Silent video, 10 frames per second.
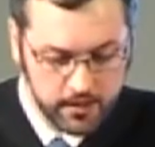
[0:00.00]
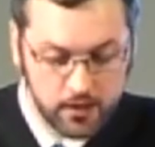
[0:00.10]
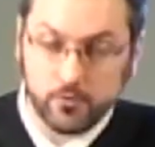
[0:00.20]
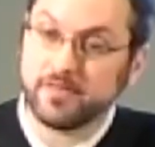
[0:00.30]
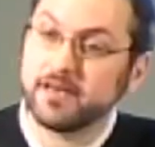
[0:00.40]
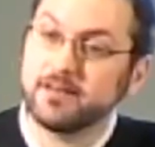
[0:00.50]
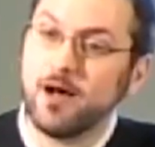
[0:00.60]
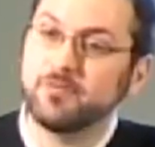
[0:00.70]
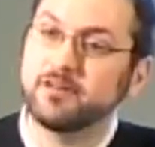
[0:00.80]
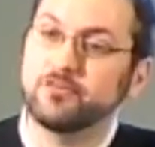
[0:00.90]
where they
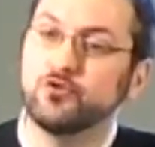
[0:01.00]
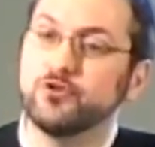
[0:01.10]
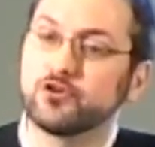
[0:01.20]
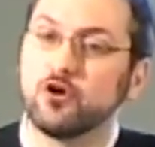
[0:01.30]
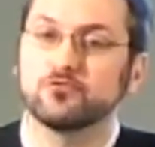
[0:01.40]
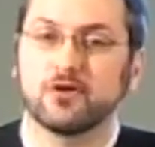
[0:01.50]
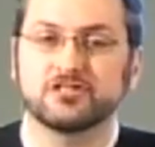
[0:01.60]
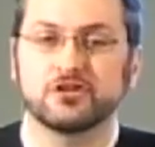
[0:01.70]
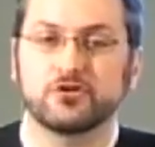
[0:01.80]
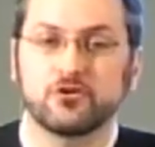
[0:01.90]
adopted a two year old
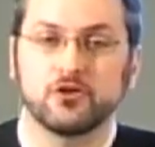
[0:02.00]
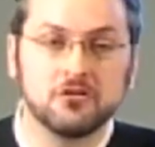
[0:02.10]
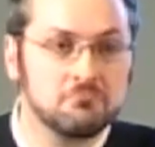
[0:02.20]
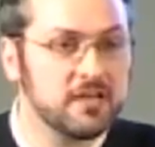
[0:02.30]
Russian girl